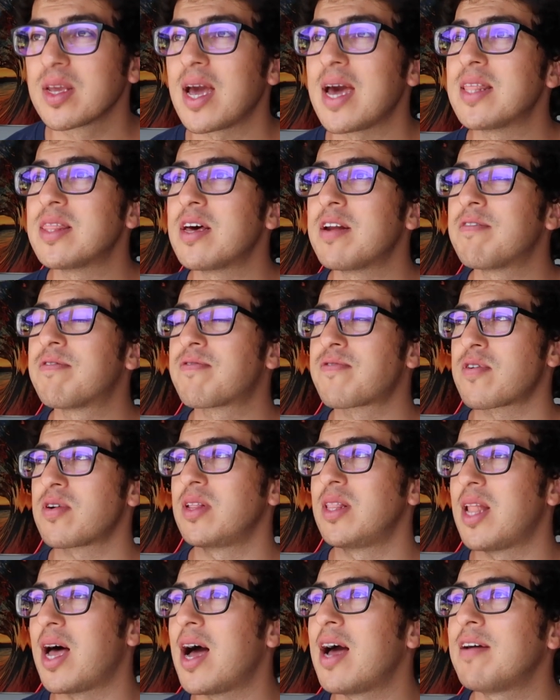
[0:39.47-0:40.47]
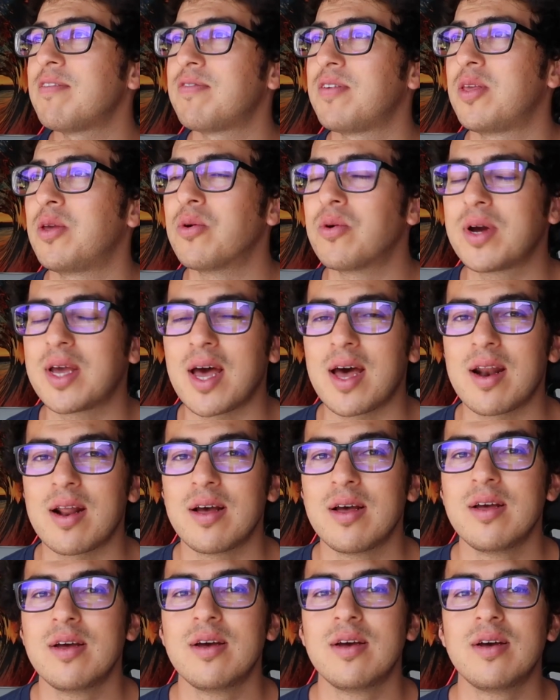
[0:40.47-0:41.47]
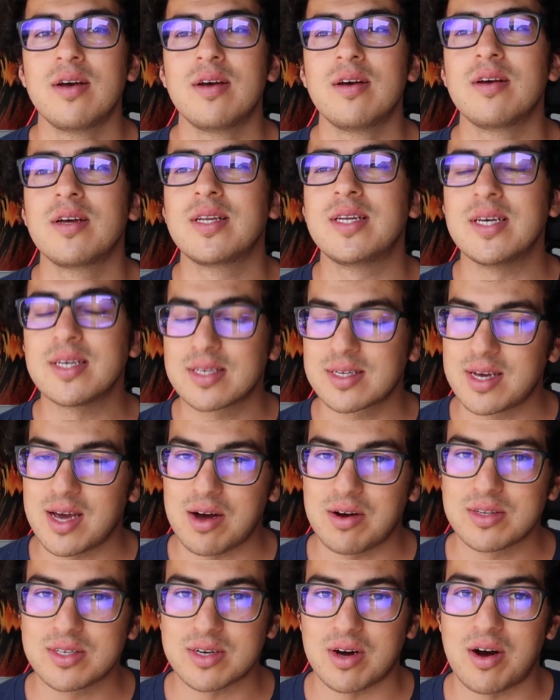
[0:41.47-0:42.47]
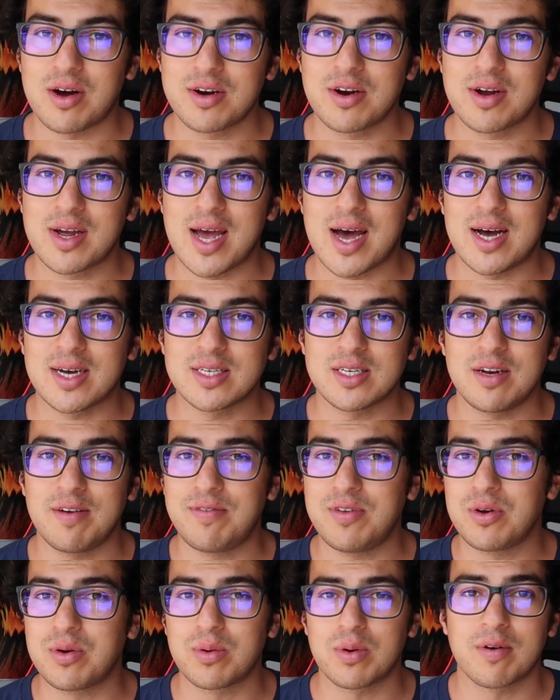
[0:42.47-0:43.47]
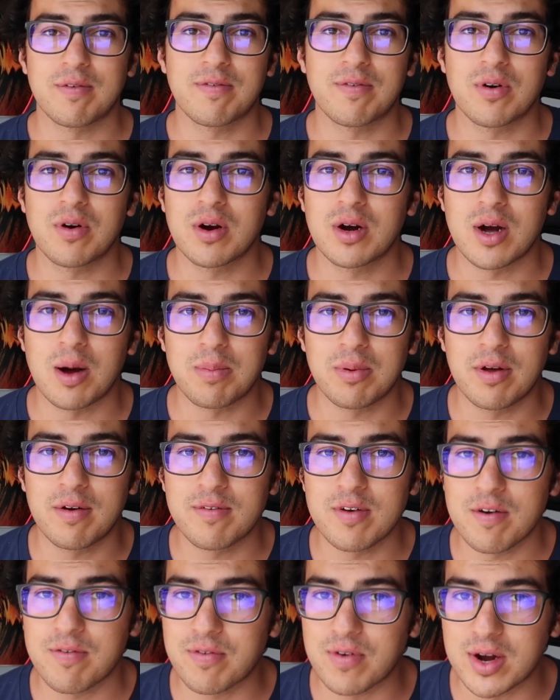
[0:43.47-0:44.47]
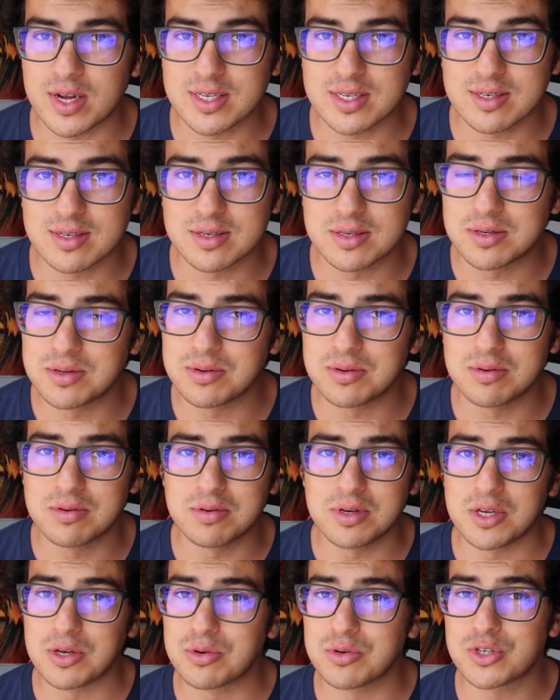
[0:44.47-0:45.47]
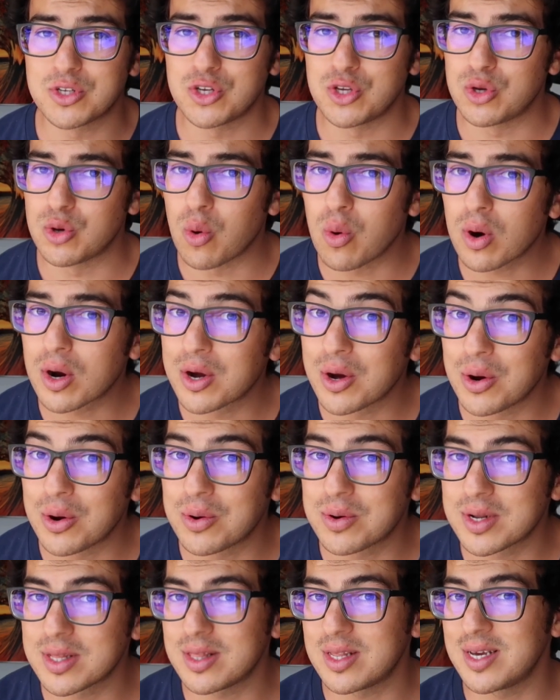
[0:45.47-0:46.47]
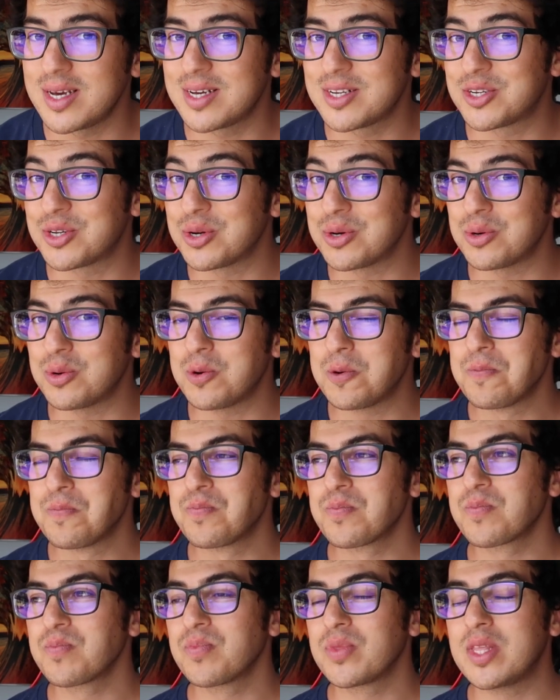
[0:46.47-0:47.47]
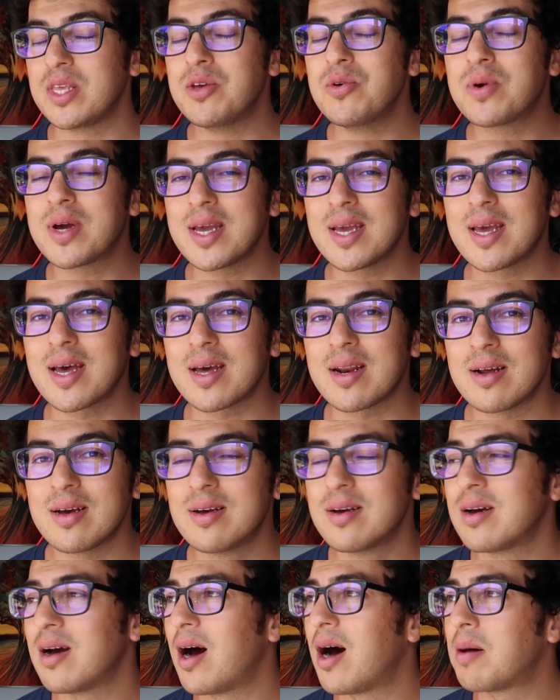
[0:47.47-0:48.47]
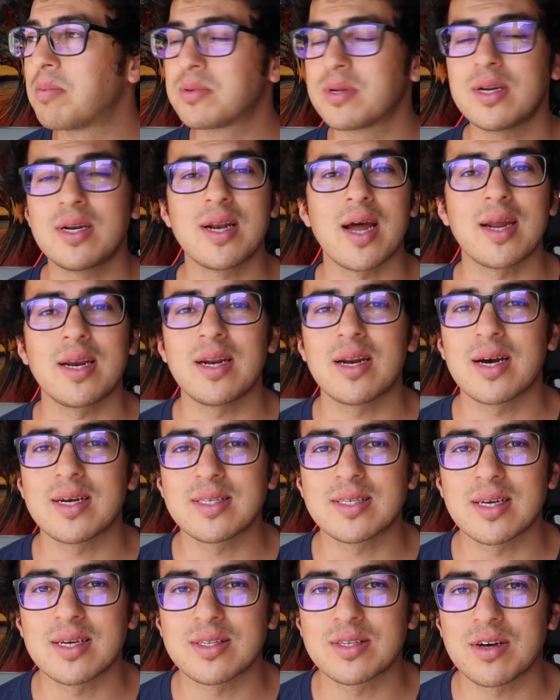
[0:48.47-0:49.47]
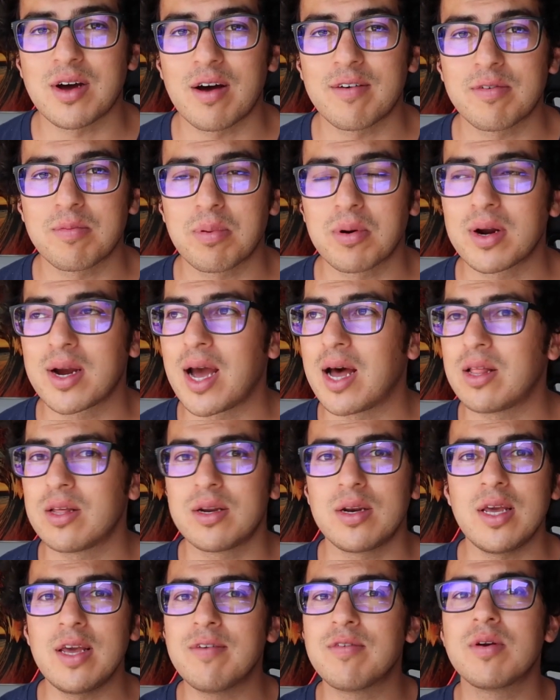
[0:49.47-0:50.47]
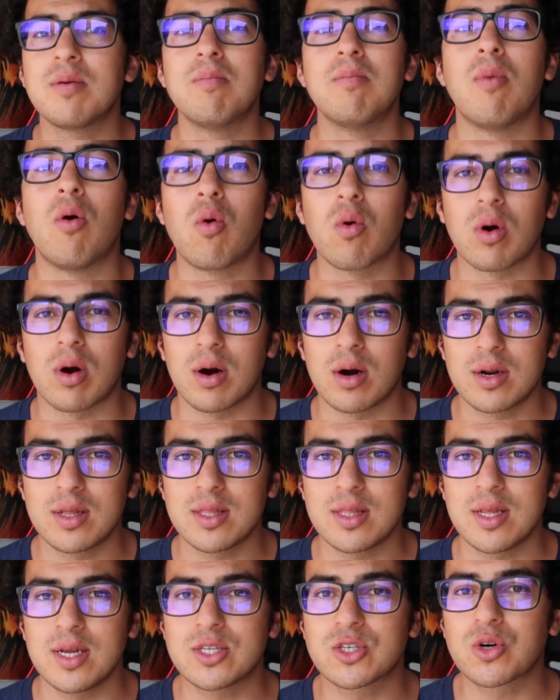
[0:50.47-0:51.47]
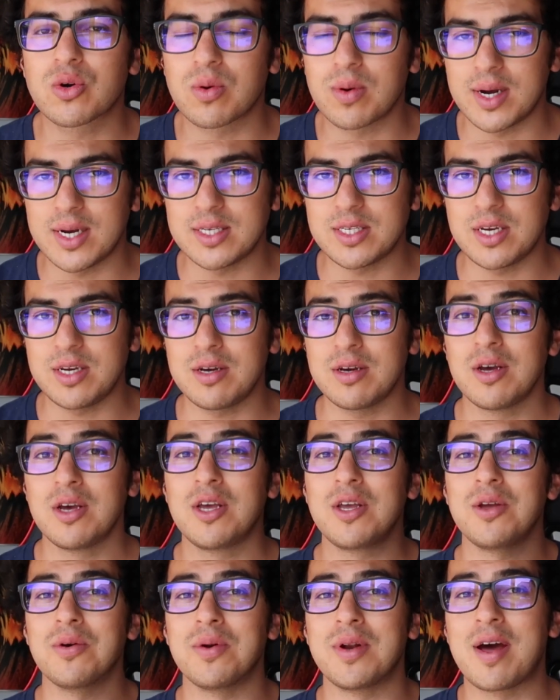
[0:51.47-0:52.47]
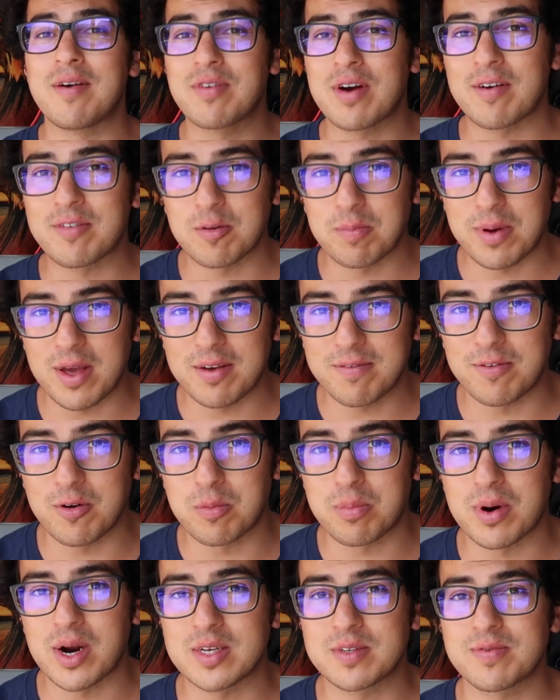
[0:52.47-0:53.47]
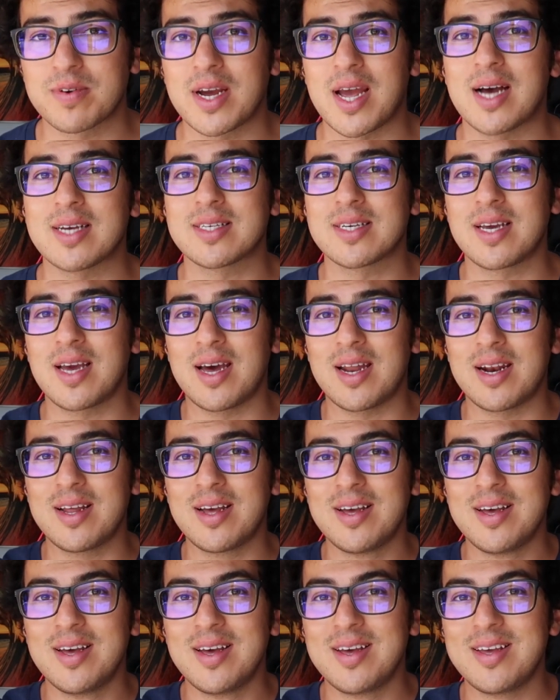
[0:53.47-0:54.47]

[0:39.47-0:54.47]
And then for life, you'll get discounts on your gas. And if you can refer a couple of your friends to use your code and link too, you can get up to ninety-nine cents off per gallon, even more. It's crazy. You'll never have to pay full price for gas again.